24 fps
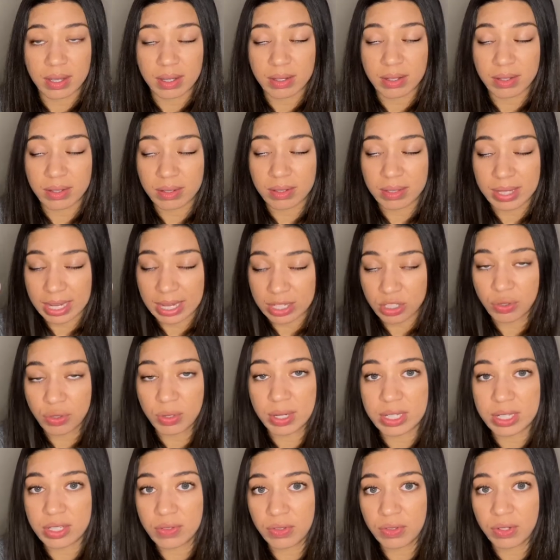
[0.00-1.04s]
that
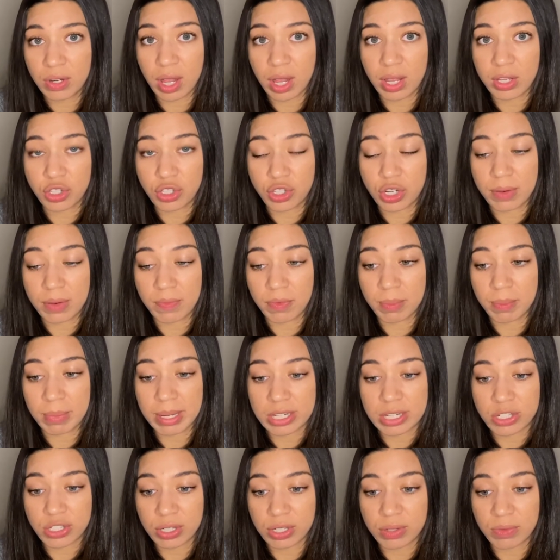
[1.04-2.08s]
transfer knowledge and
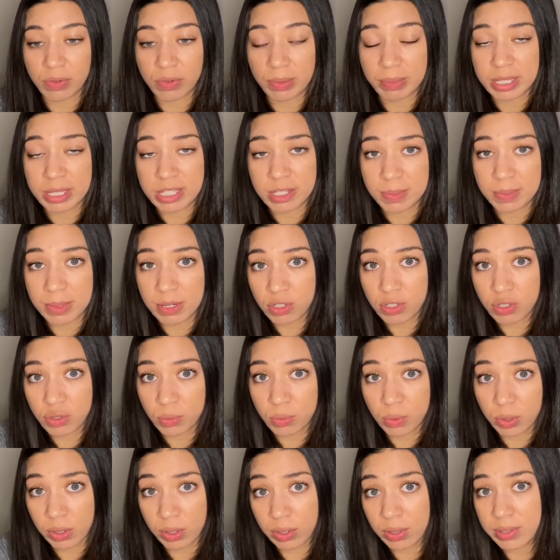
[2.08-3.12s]
information from the spiritual
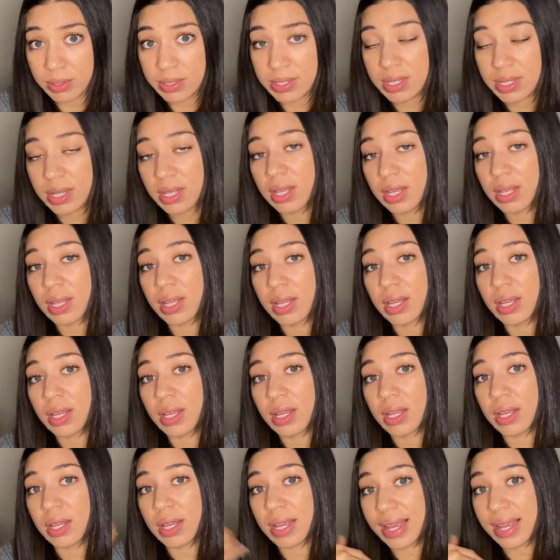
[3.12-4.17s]
world
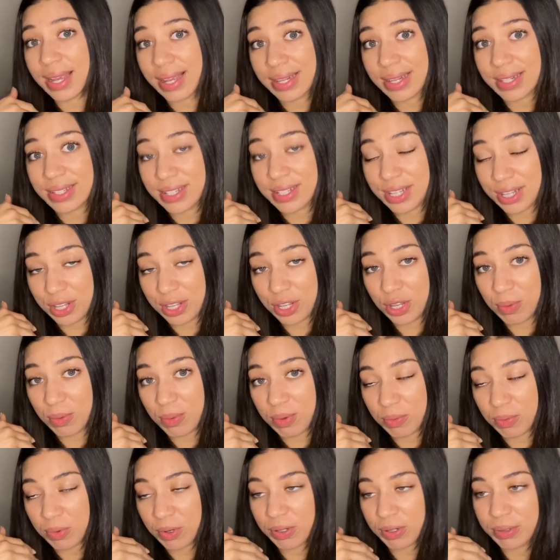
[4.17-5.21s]
to the human
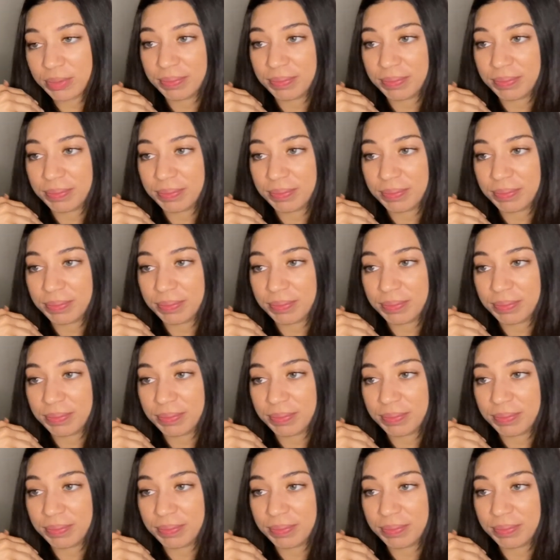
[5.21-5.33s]
world.